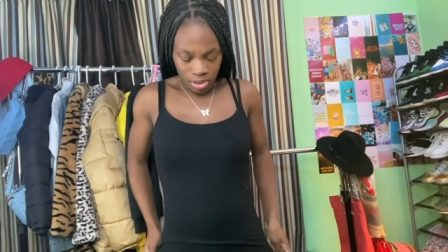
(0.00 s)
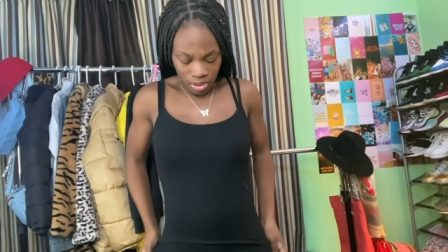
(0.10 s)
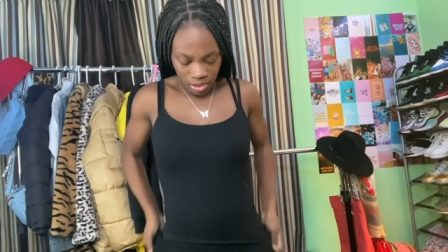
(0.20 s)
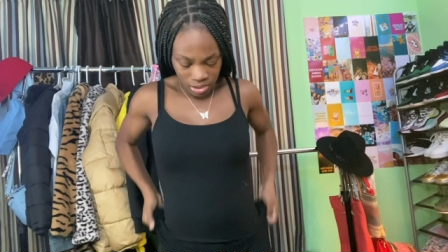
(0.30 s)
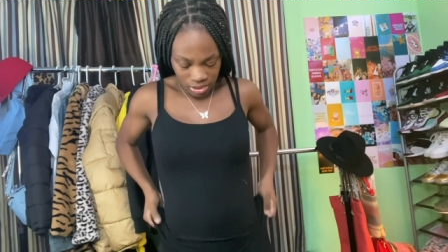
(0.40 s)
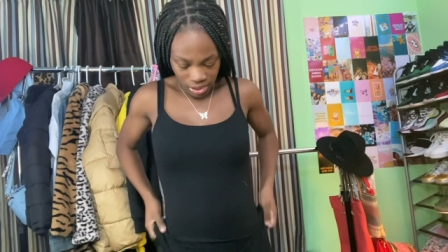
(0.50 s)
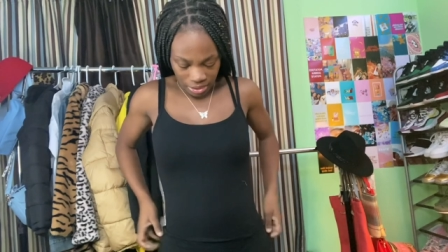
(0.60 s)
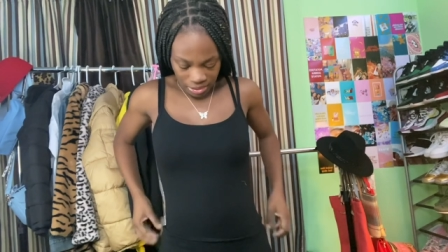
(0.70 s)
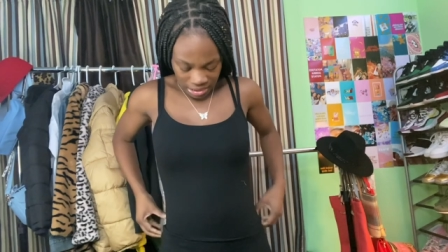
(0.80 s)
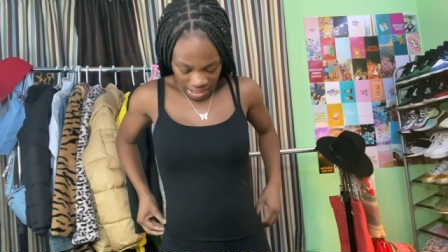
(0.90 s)
This
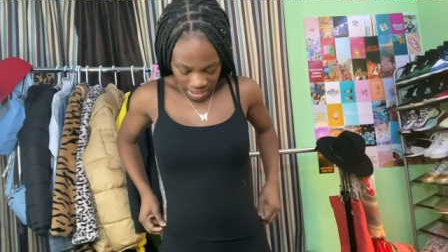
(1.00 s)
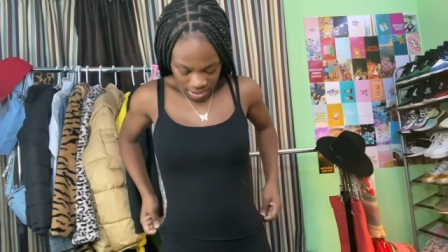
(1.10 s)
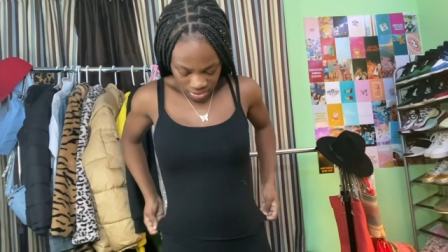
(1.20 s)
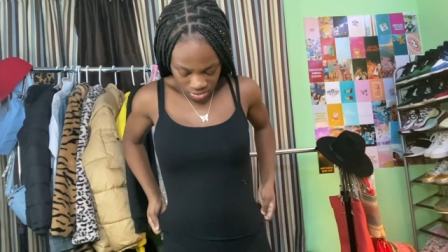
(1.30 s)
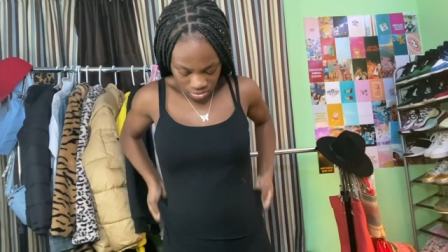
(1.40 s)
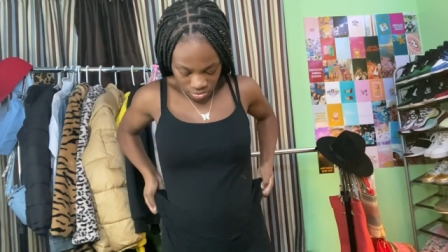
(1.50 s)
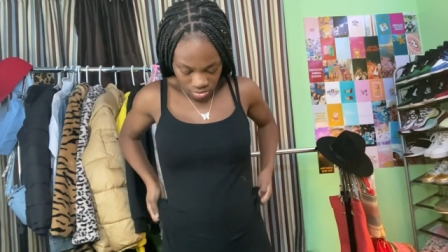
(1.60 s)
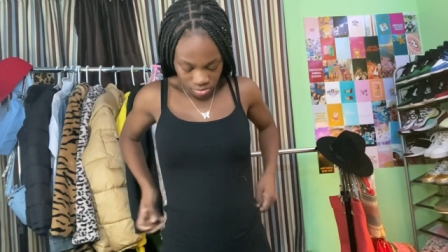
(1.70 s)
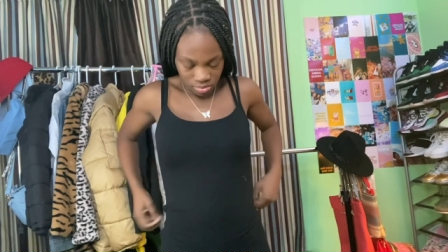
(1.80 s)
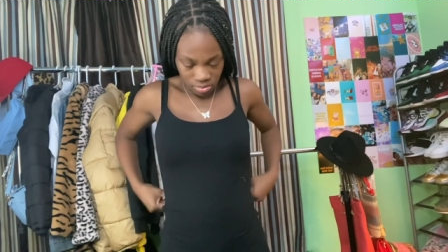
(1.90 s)
thing tight too.
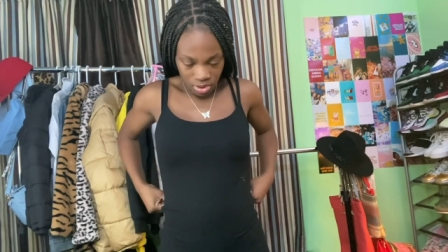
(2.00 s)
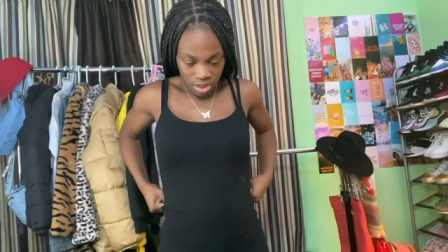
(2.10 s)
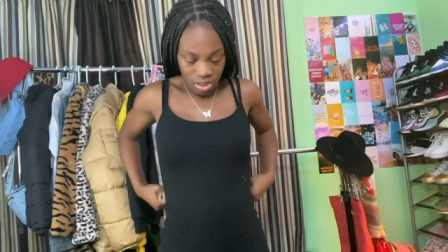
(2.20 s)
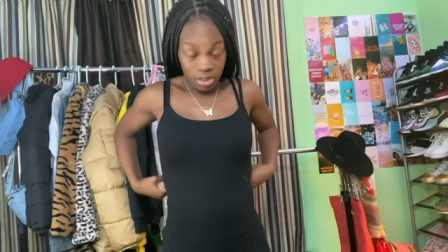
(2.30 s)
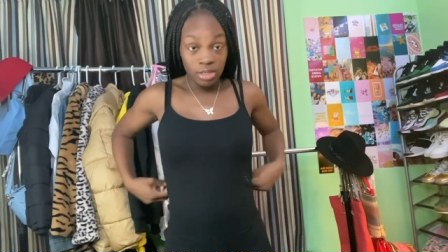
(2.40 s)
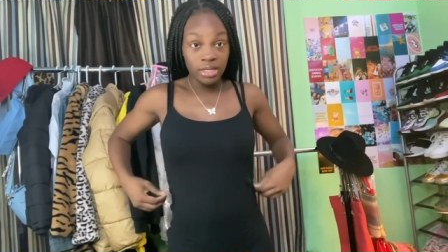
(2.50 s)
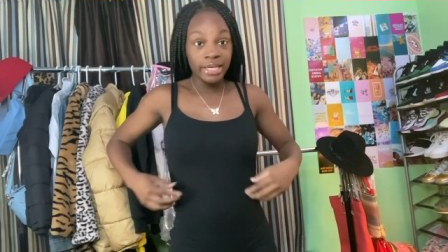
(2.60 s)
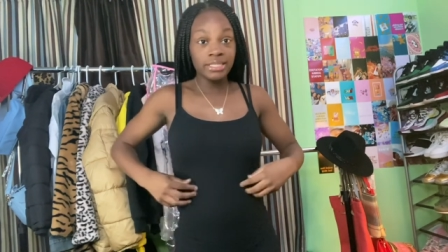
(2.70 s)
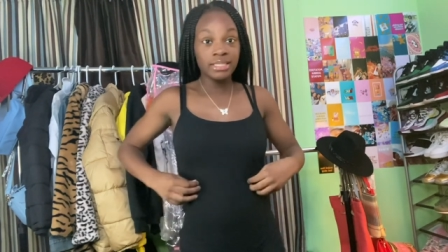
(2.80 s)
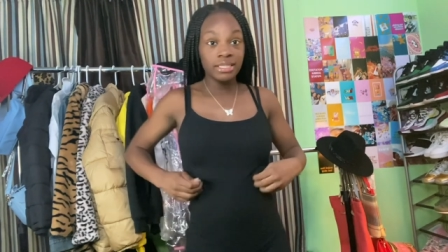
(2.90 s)
The
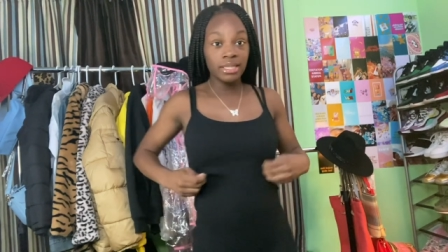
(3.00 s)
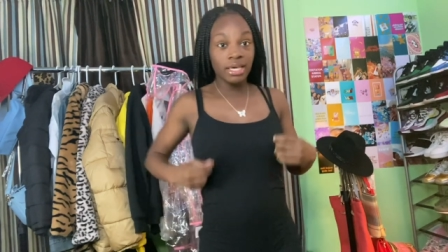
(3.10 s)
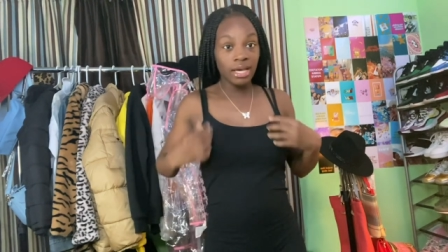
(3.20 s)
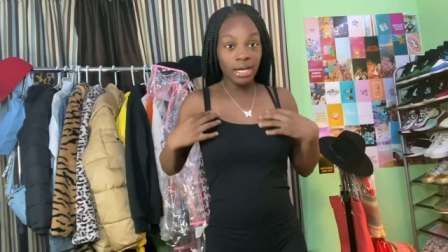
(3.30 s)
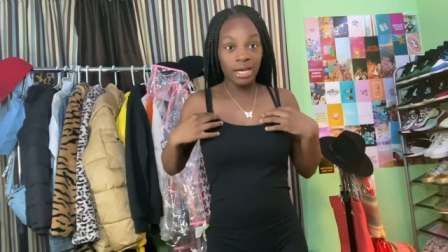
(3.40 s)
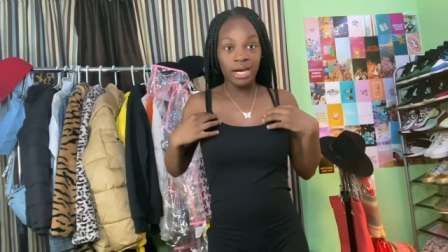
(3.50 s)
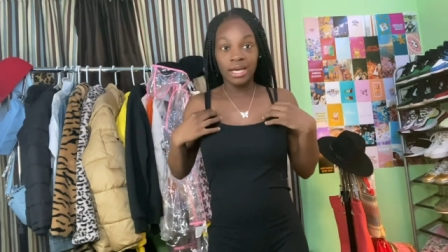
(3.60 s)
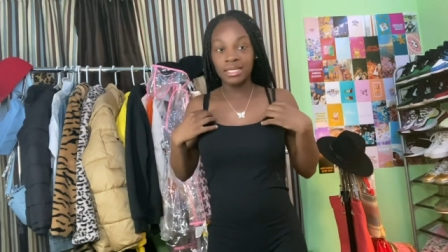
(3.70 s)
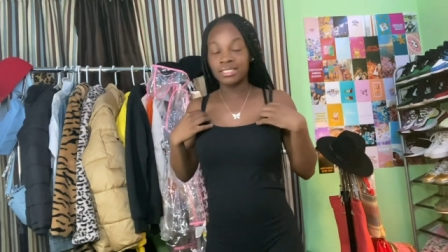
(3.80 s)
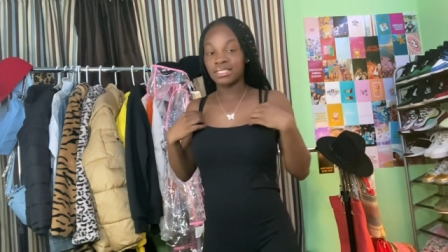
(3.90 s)
next thing I
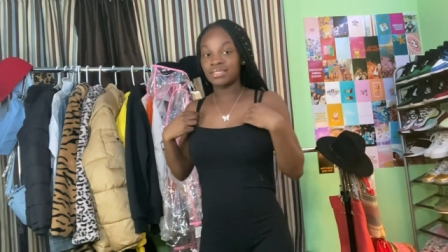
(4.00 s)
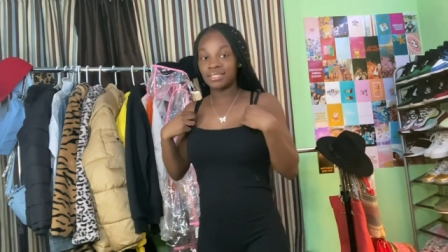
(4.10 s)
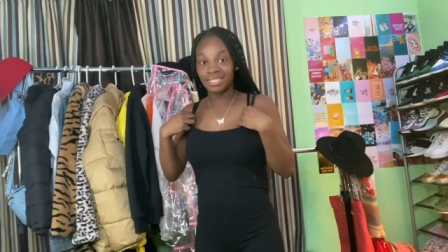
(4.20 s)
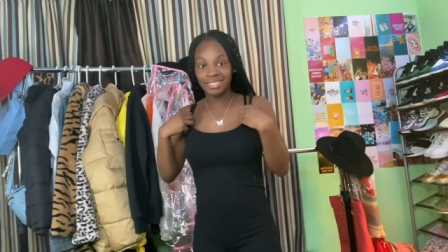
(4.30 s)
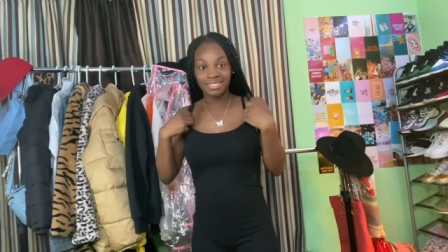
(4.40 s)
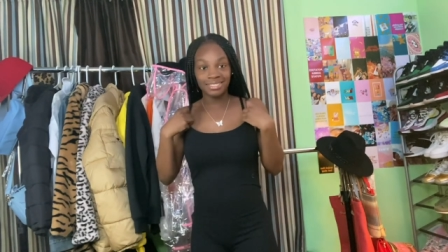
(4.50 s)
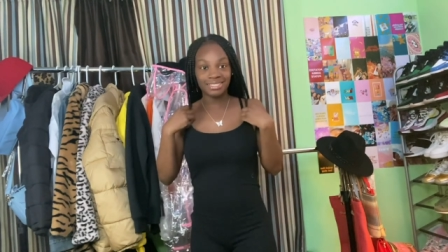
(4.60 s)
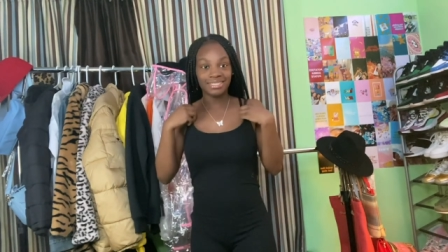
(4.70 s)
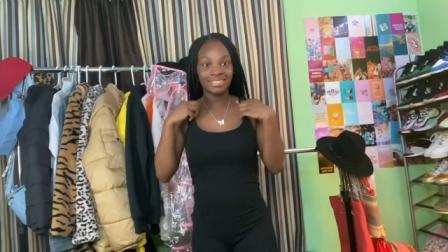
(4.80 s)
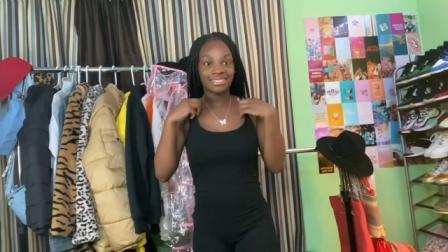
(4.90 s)
got is this